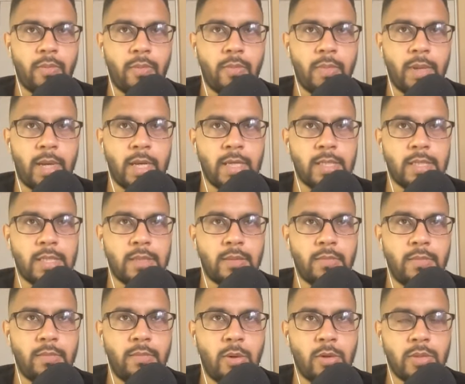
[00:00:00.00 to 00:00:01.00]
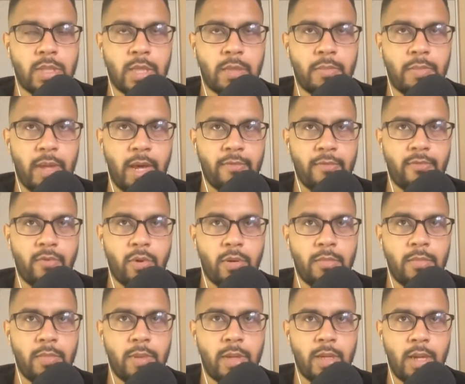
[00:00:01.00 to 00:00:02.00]
because most of the
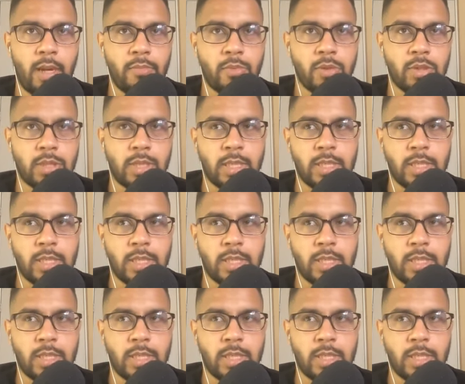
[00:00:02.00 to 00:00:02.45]
platform numbers